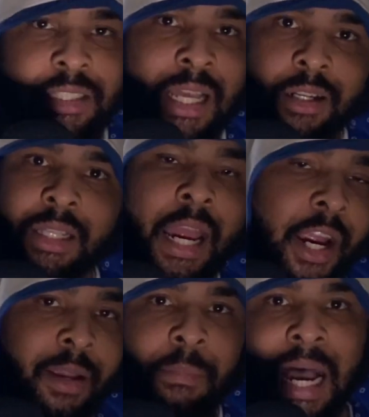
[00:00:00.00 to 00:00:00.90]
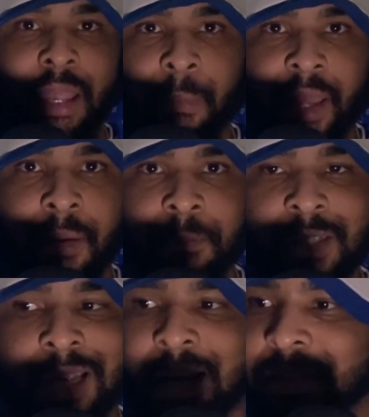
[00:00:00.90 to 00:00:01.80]
Shout out to everybody, man.
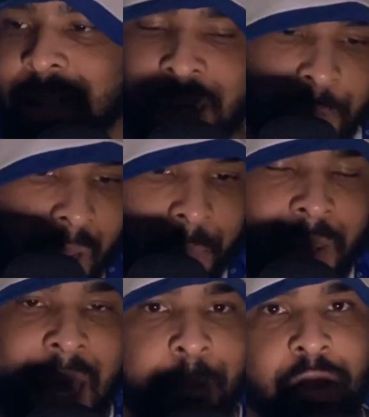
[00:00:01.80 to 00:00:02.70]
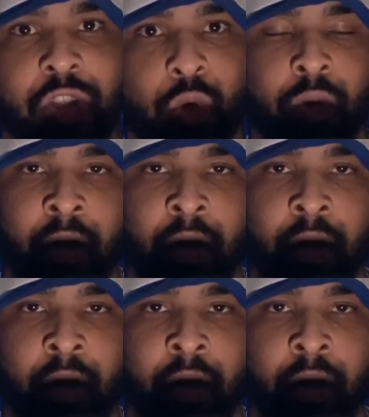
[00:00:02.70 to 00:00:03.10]
Shout out to the hip hop gamer too.